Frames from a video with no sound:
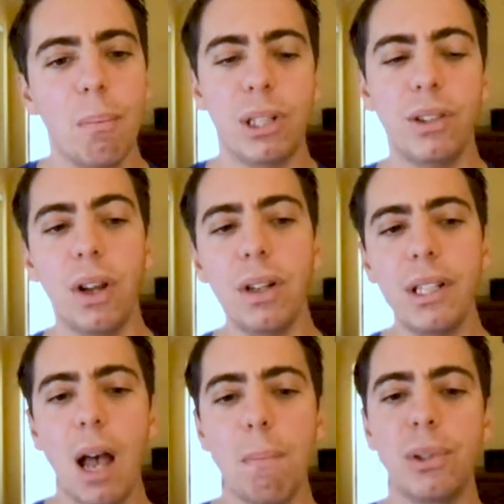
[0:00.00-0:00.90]
But it
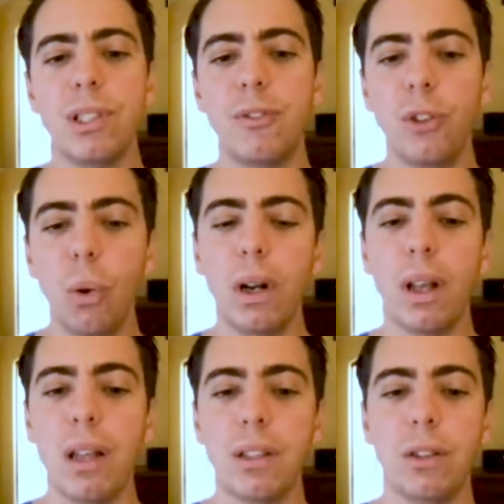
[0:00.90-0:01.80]
only happens if no
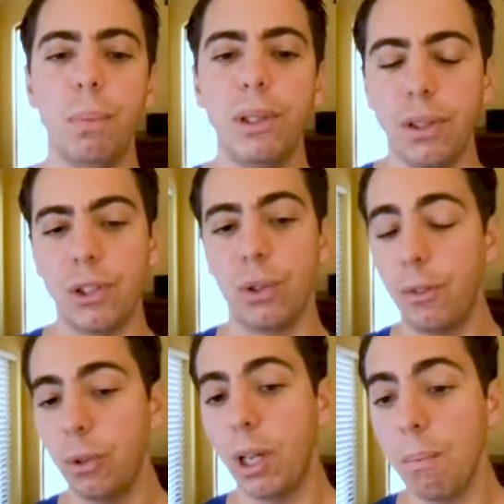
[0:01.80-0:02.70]
one has an opinion. So
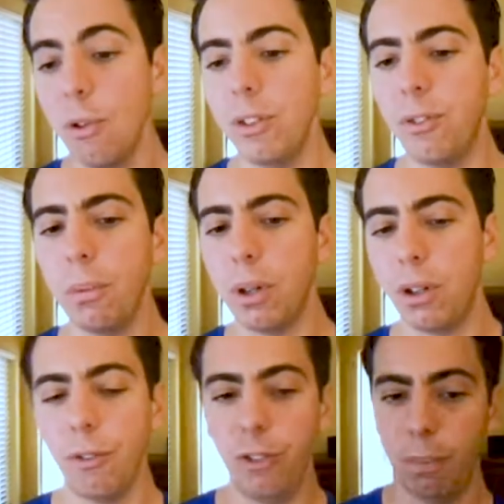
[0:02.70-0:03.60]
if you remove it from your
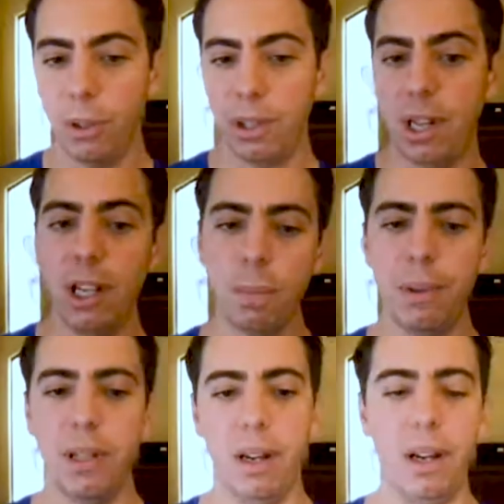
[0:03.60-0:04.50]
config, but the
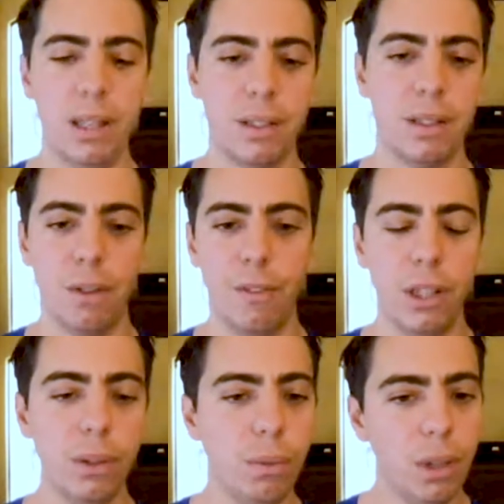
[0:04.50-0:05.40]
HPA has set a
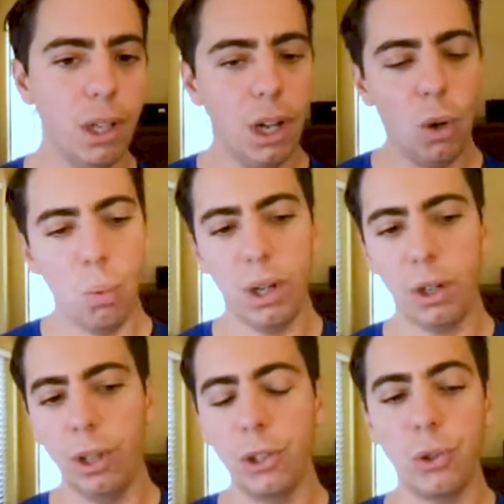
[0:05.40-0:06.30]
value, we are
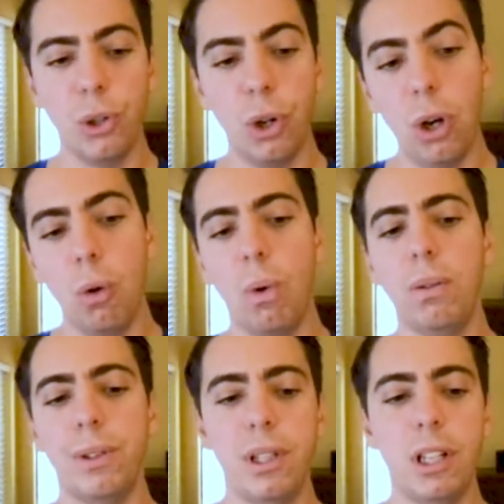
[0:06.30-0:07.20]
going to know, oh,
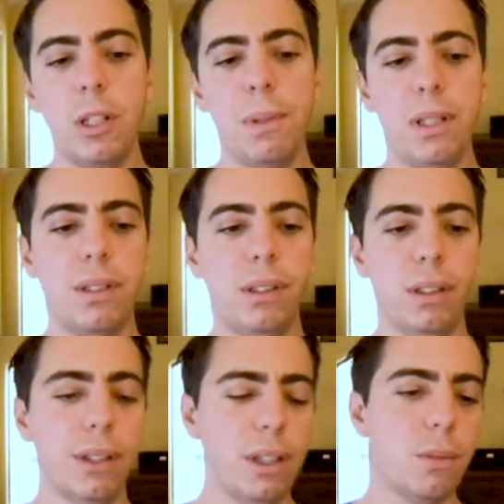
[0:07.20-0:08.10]
well, the HPA
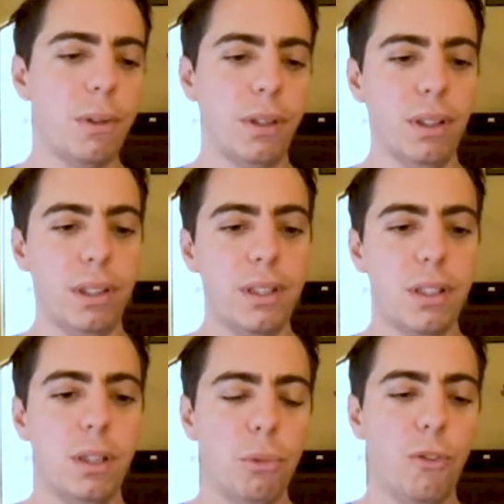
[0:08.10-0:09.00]
still cares about that.
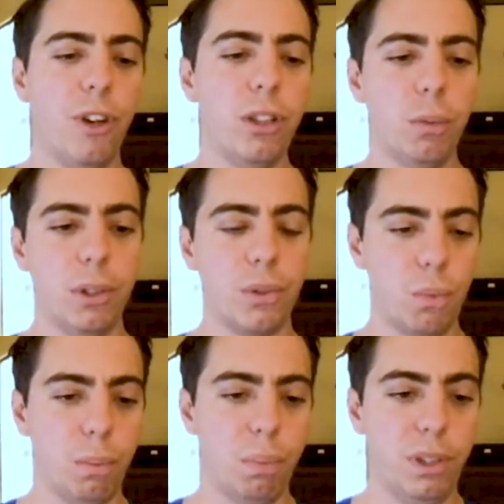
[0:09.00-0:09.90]
Let's keep the value
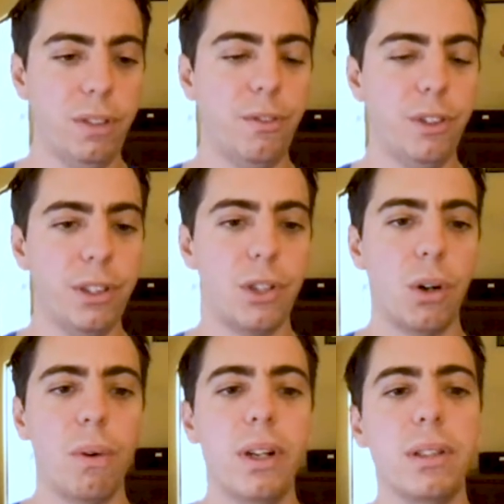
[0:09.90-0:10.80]
because we believe it's
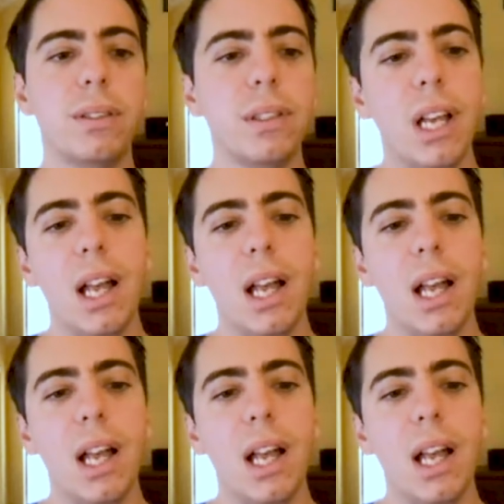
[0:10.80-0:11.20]
correct.